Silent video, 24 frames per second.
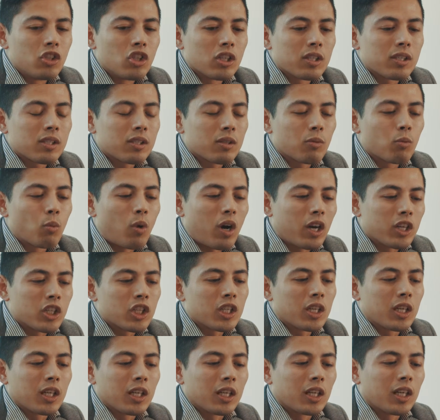just
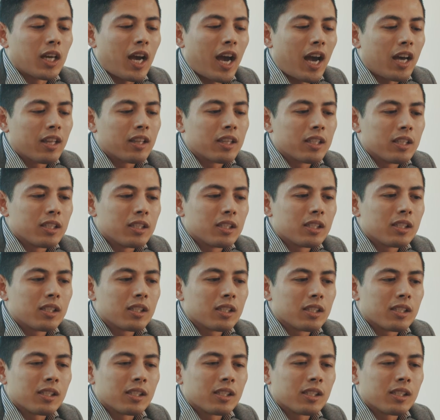watching athletes